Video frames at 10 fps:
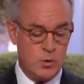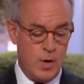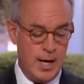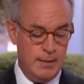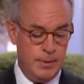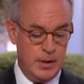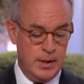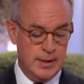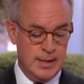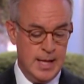those quiet
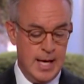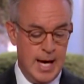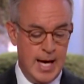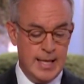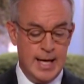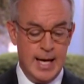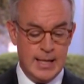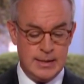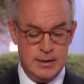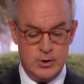periods. And then I
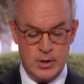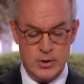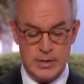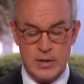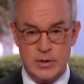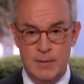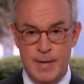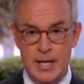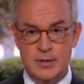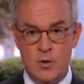asked the Treasury Secretary
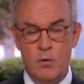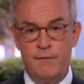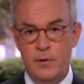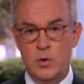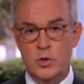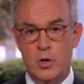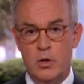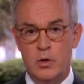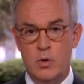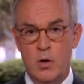about his own
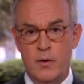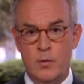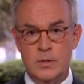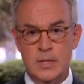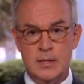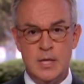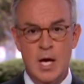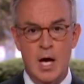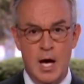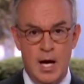future. You know, there was this
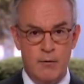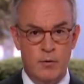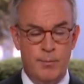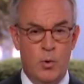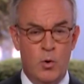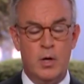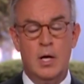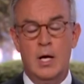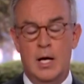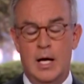report
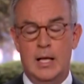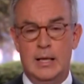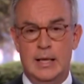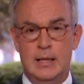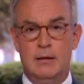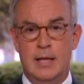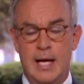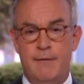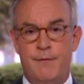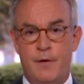
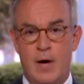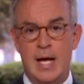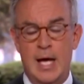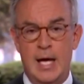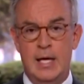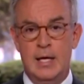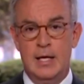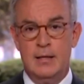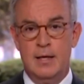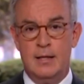late Friday
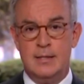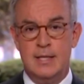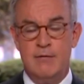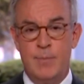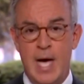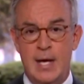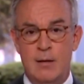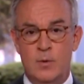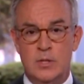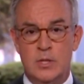that Steve
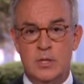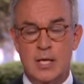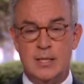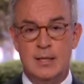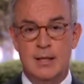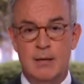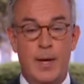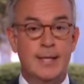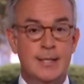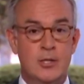Bannon was suggesting that
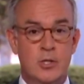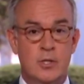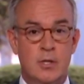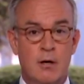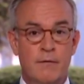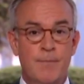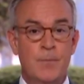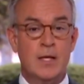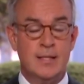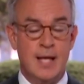Bessent should serve
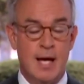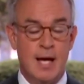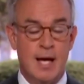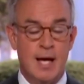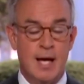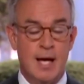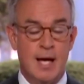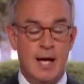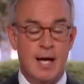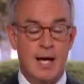
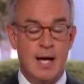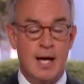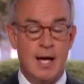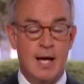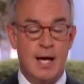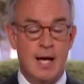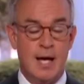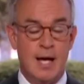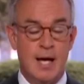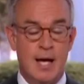simultaneously as the Fed chair